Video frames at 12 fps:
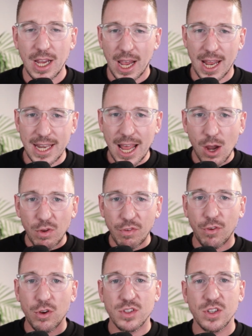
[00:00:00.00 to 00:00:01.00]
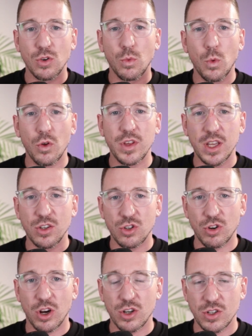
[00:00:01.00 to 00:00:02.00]
And now we're focusing on what the
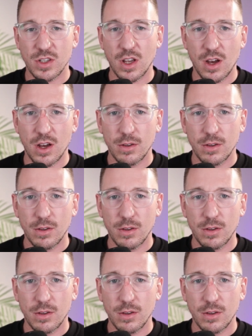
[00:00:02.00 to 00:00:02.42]
instructions are.